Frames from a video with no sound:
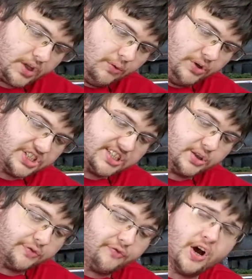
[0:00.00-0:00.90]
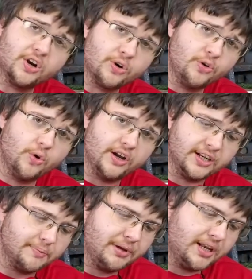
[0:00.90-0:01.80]
which is either fun or annoying
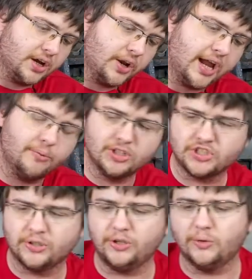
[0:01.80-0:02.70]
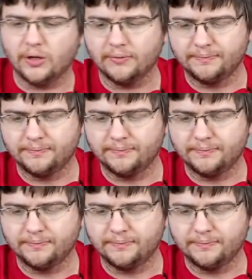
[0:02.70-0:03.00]
depending on how mature you are.